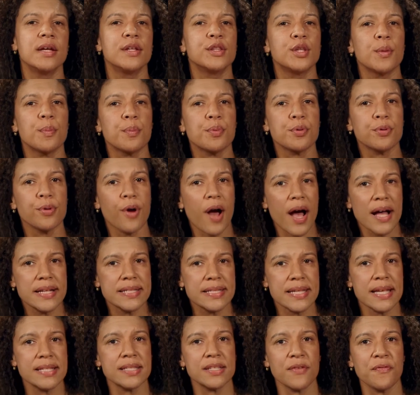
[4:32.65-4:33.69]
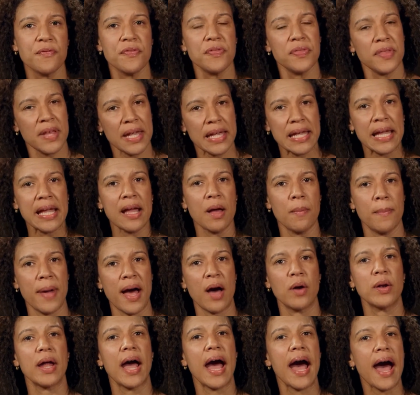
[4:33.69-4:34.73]
The process of thinking
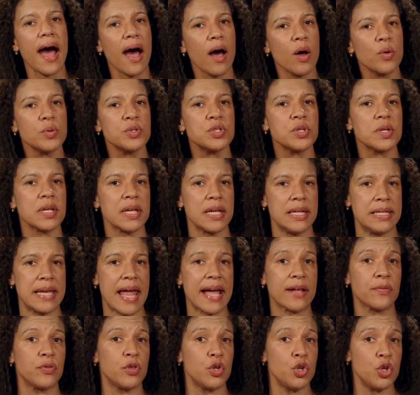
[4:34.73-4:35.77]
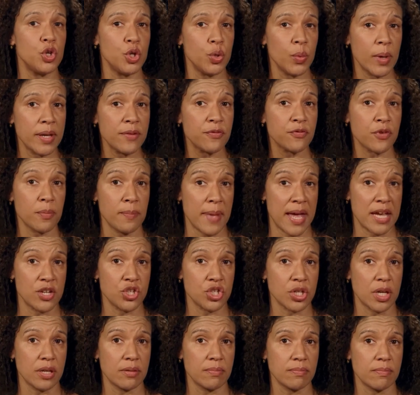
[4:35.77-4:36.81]
about how to connect the new
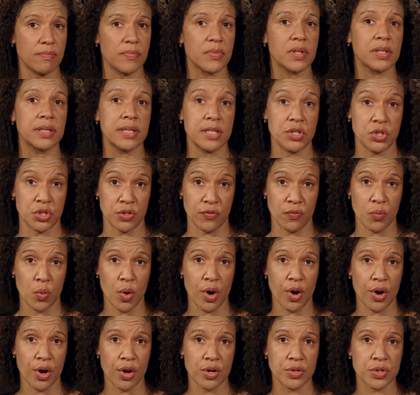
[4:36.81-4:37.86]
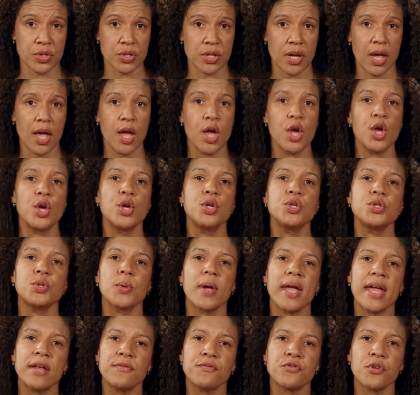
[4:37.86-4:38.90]
information, the list of words, to
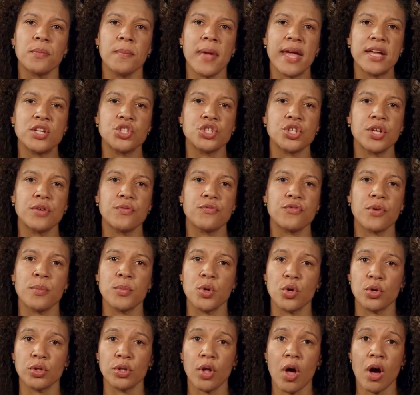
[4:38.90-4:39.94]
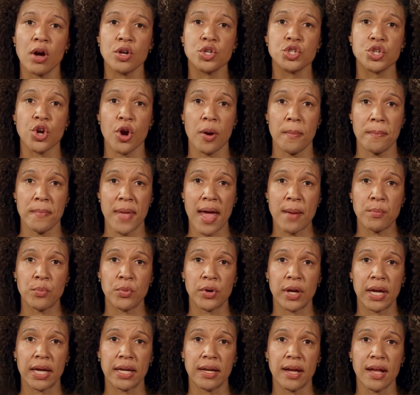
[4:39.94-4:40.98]
information from your long term
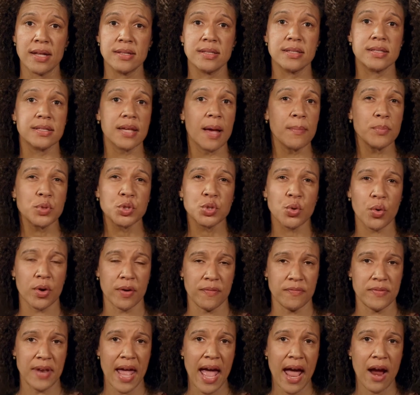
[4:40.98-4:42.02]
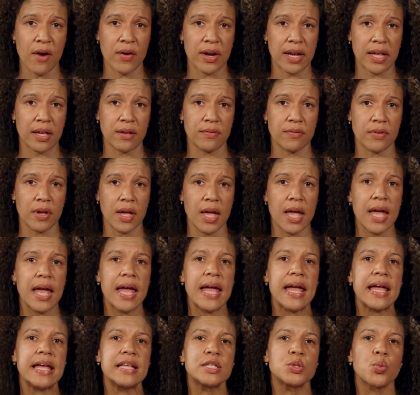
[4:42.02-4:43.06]
memory in some sort of narrative
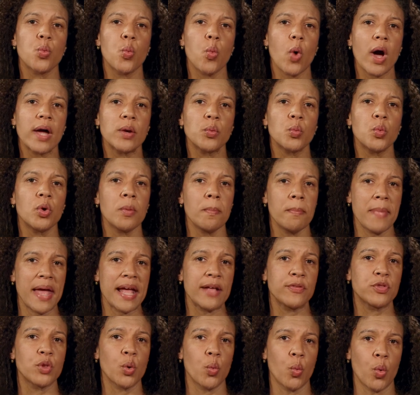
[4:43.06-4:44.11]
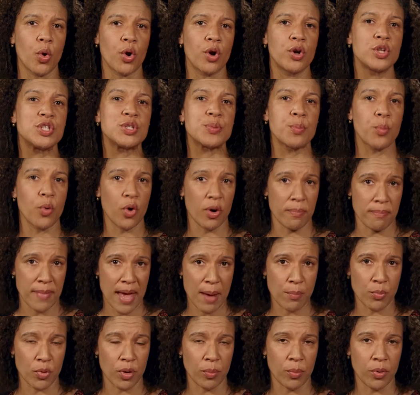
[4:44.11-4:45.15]
is what will make the words more
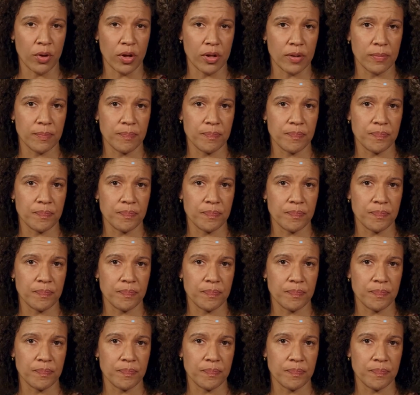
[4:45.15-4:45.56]
memorable.